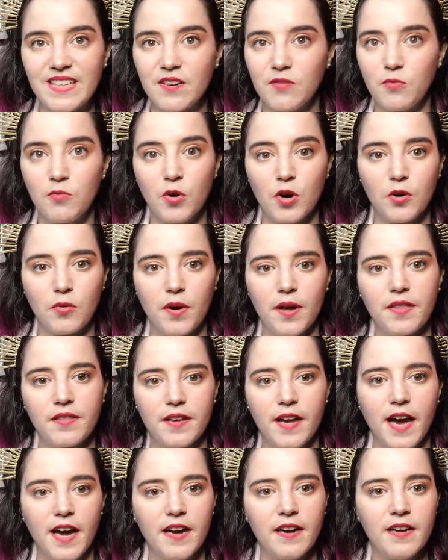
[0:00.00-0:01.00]
with.
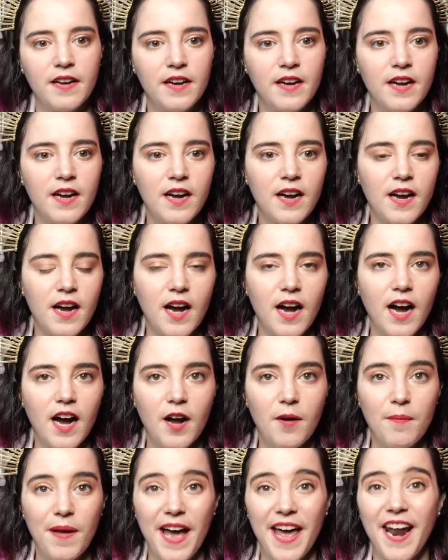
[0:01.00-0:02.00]
Yeah.
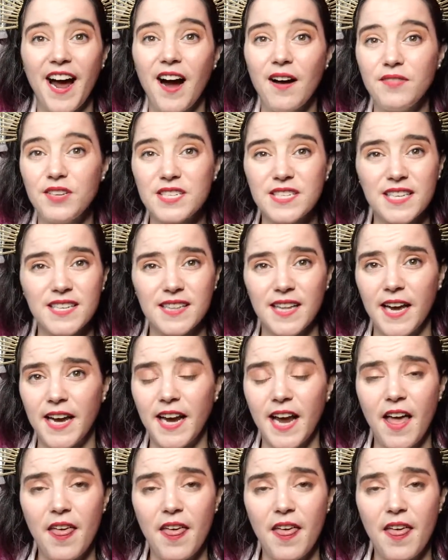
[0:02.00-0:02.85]
And obviously, like,